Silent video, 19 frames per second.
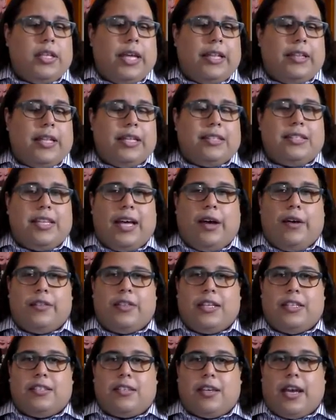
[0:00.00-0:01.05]
And that's how
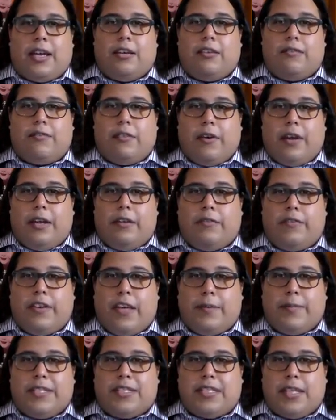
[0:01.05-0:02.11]
these kind of very
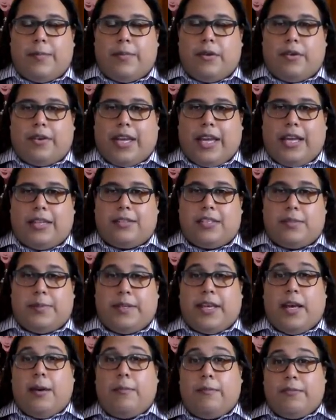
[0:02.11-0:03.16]
famous seminal cases
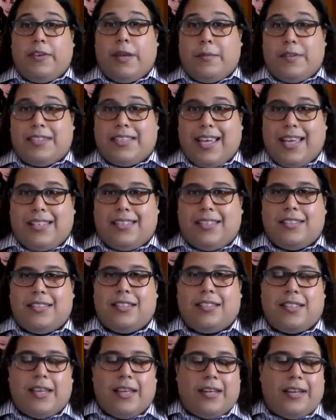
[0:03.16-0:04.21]
become famous cases,
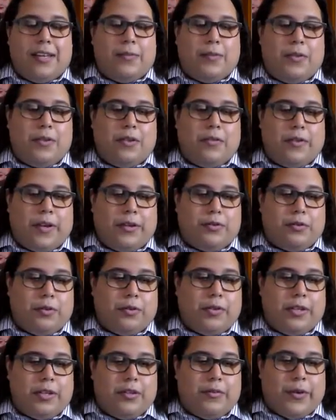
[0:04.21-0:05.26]
as they end up in the
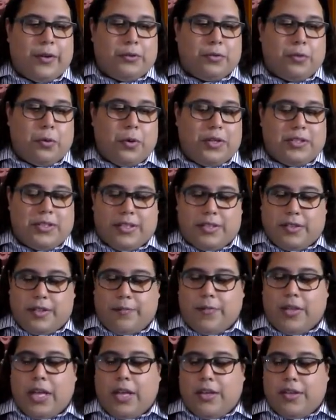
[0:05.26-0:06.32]
federal court
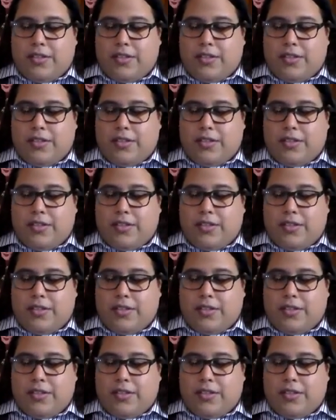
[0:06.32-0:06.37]
system.